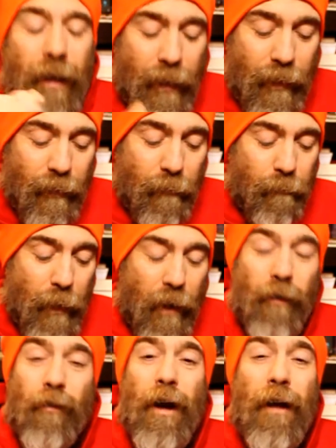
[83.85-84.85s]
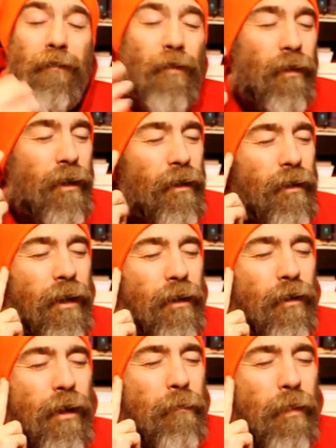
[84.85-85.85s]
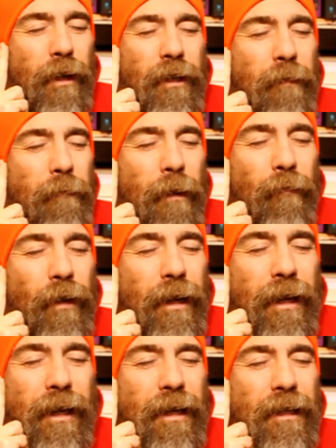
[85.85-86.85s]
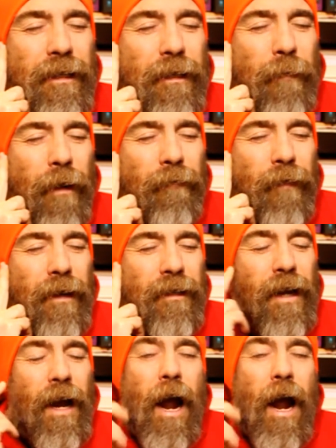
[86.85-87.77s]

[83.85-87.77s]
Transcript: into paragraphs so that, that you can put it to memory easy, my friends.